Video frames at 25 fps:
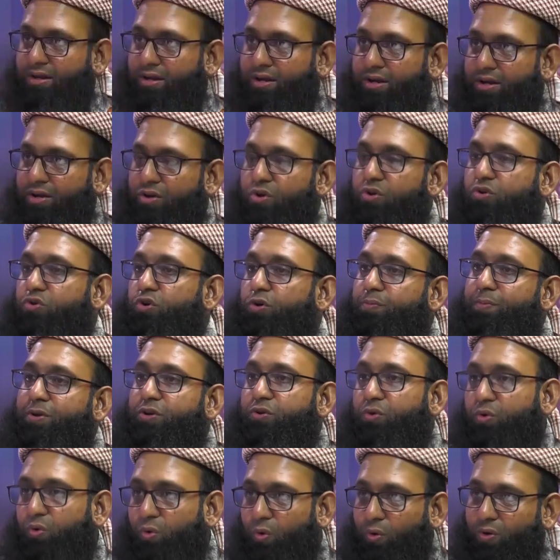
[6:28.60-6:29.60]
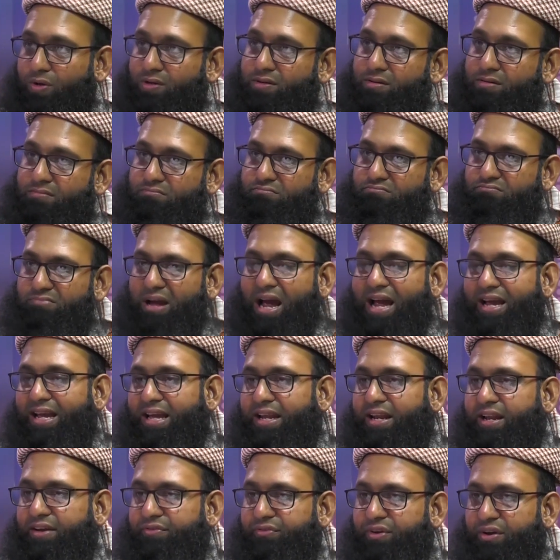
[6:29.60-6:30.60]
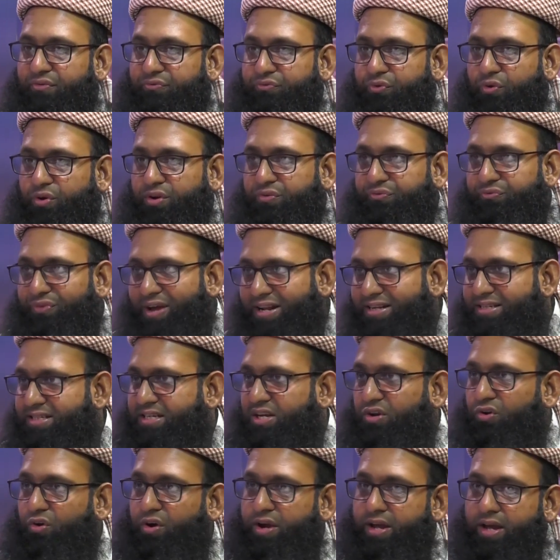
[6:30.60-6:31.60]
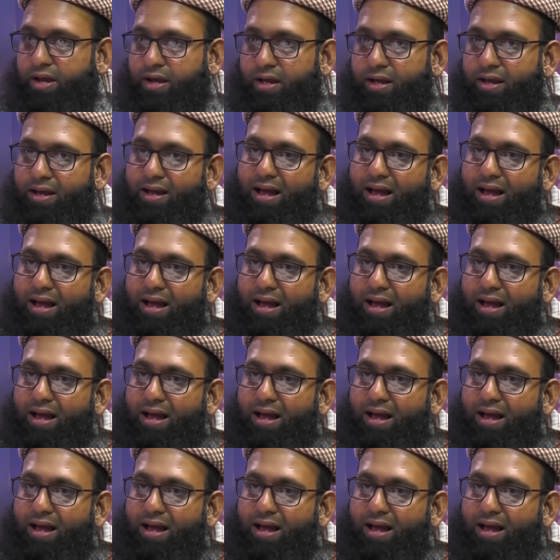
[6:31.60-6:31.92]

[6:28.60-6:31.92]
You took me to court. I can afford a fancy lawyer.